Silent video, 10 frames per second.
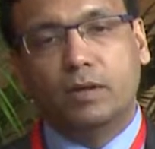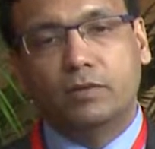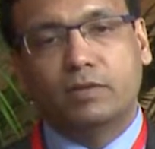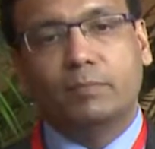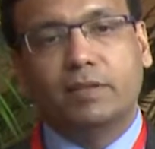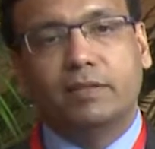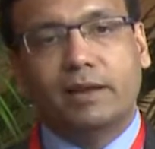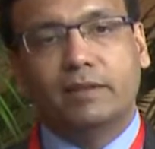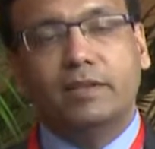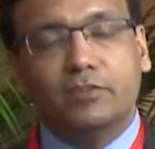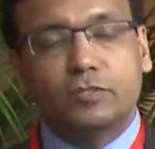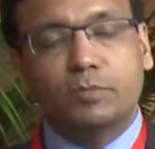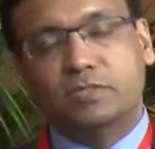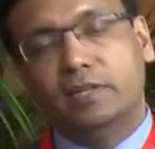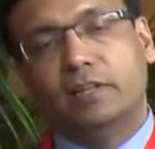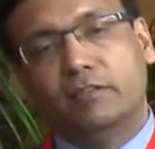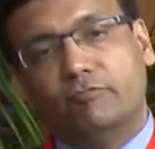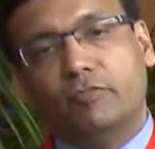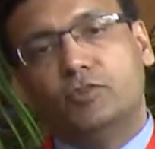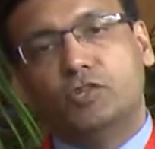something that needs to be seen in the
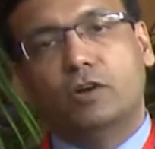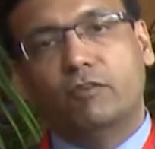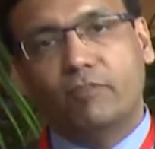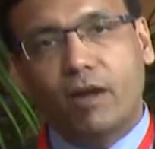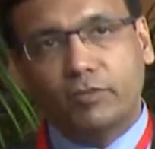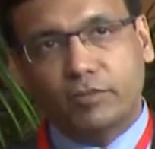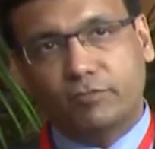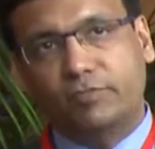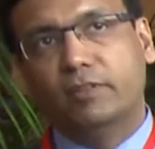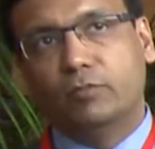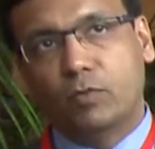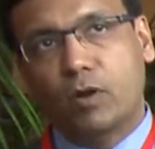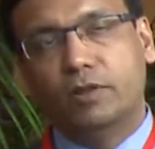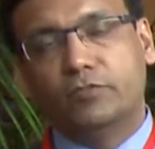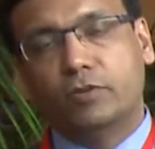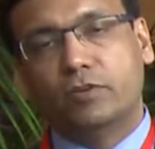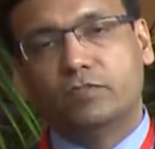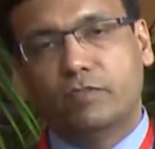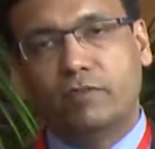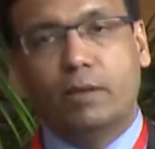future of how this field overall is going to
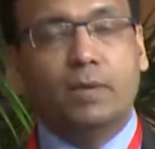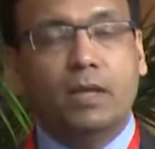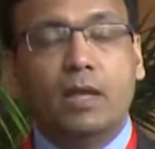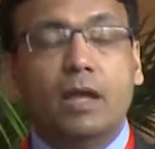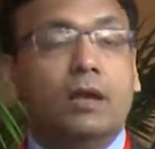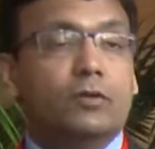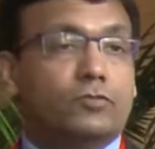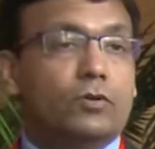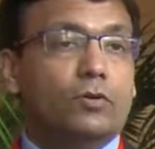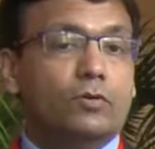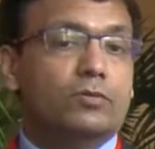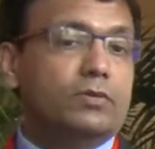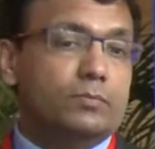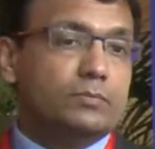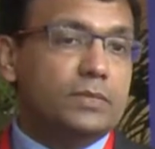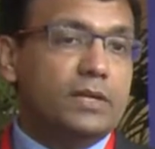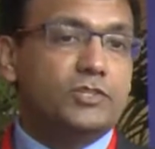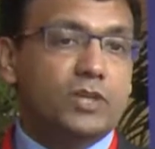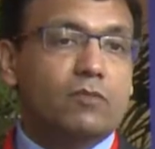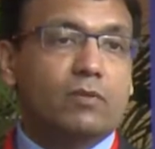develop. So in
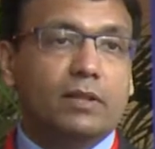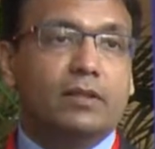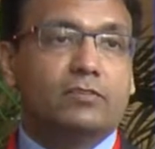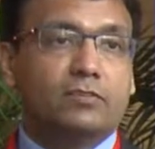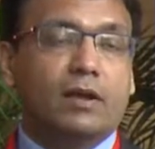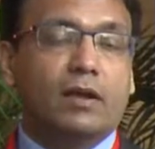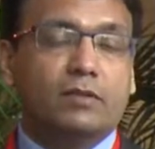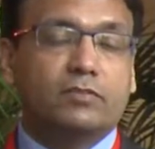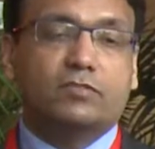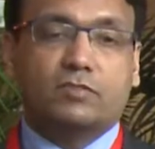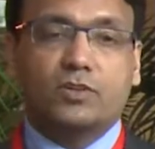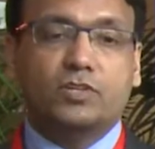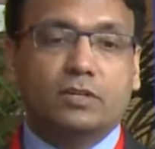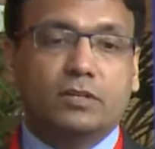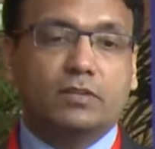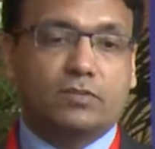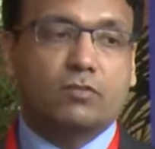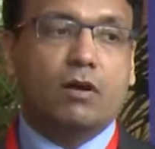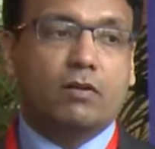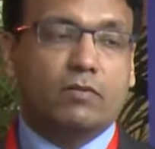general, it's this session, this
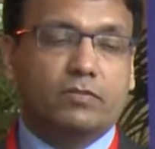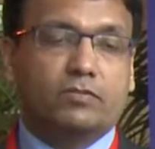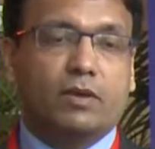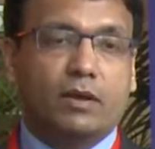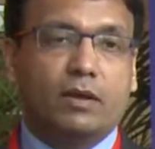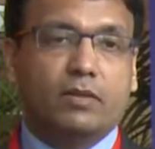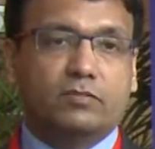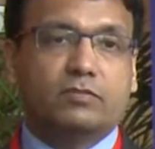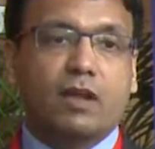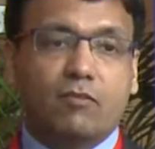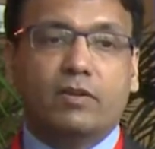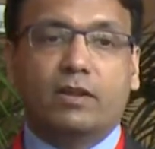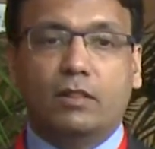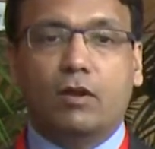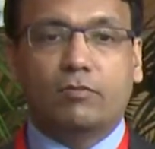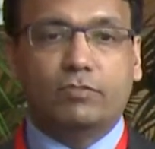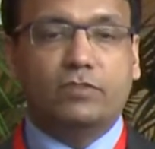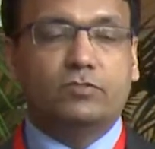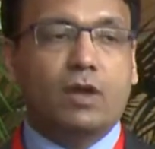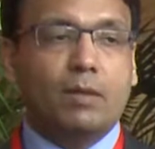Congress is covering a lot of
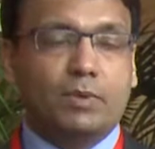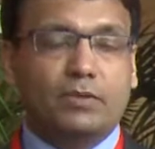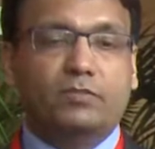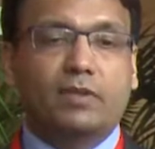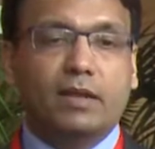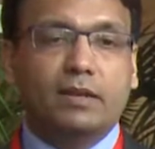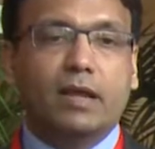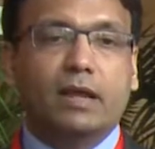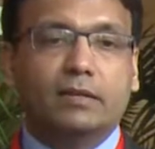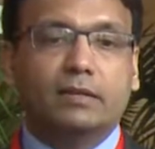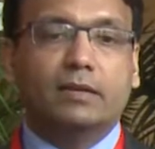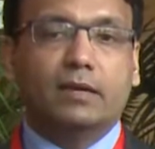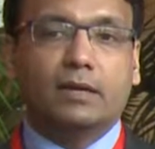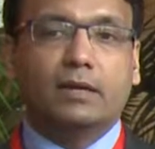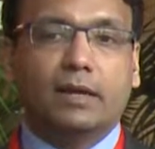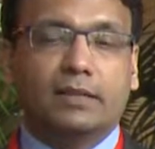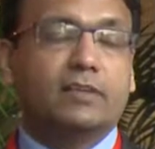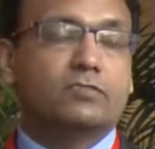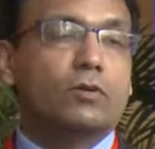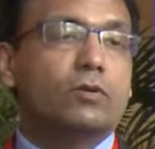these topics, and I think
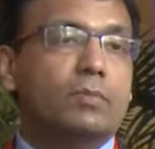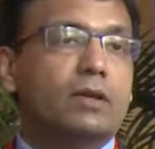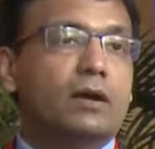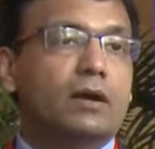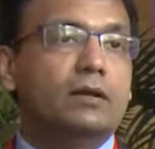it's going to be